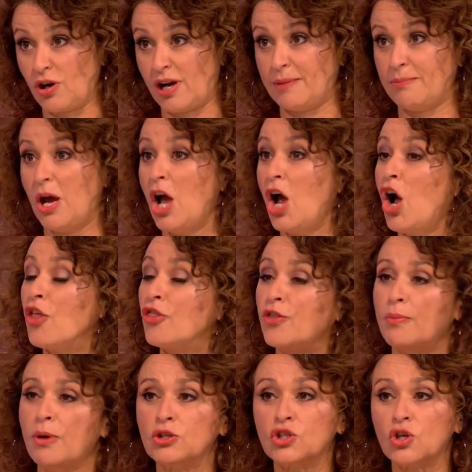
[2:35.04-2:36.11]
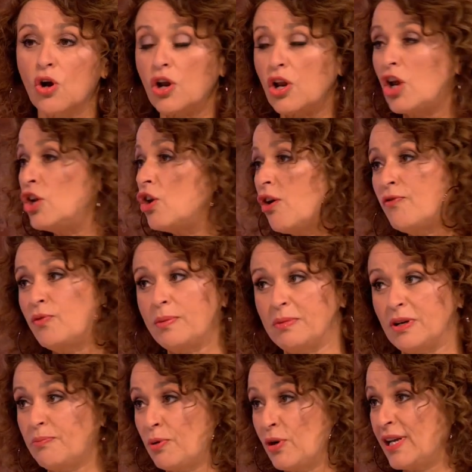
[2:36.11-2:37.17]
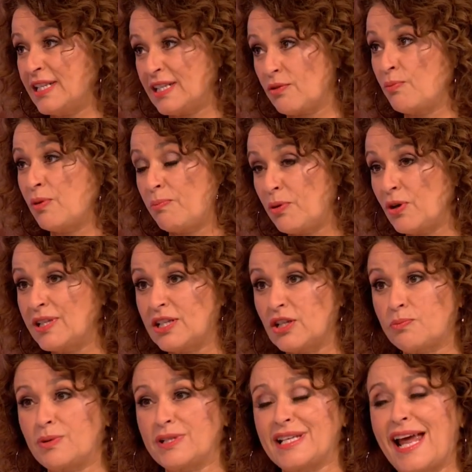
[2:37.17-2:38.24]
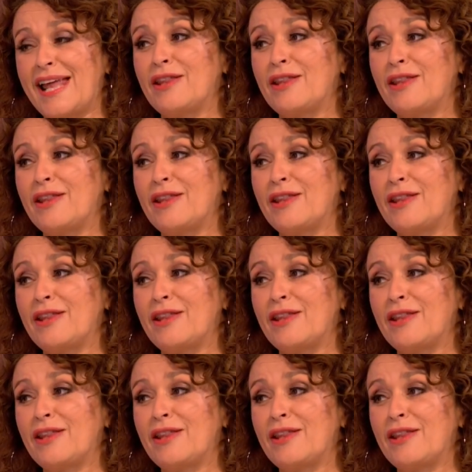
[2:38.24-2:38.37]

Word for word: crime. The most, a lot of women are put into were put into those prisons,